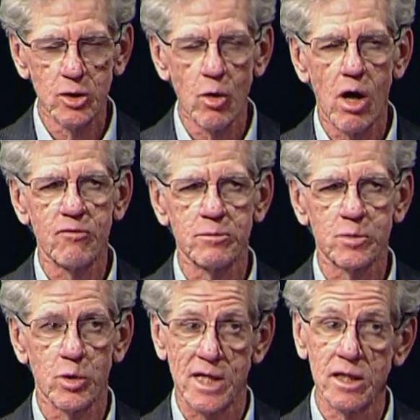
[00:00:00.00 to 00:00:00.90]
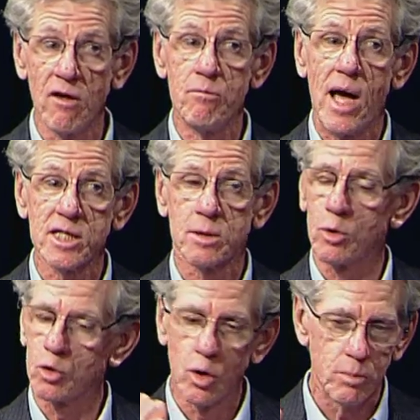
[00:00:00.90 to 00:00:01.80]
off from sports, I love basketball,
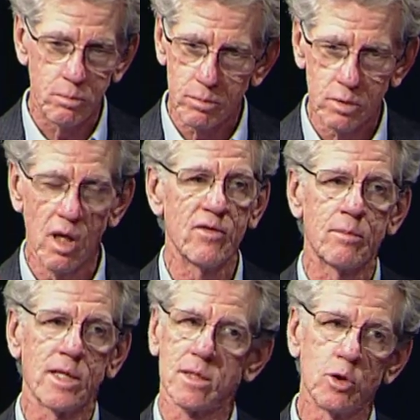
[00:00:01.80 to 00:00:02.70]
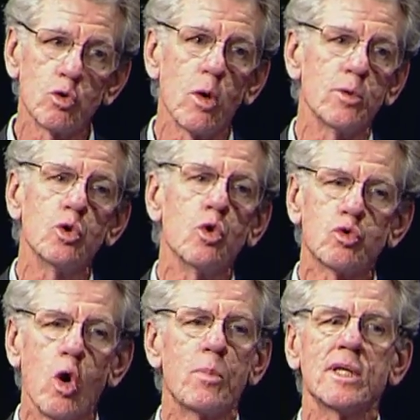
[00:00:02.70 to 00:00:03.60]
grew up loving basketball. You don't
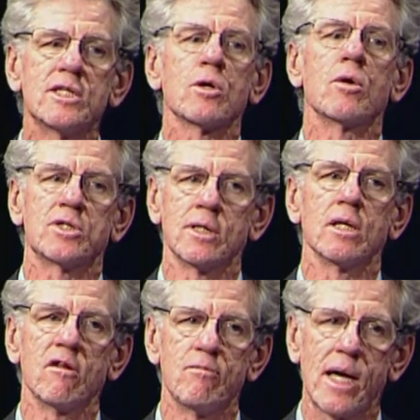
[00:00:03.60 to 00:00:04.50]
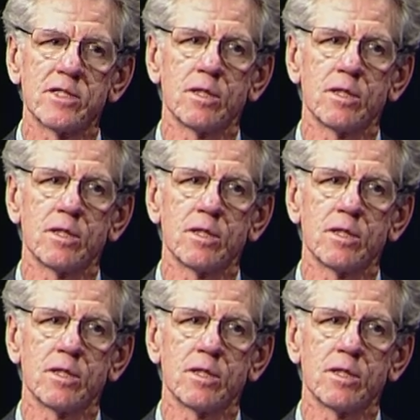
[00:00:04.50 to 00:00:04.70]
grow up in East Orange and not love basketball.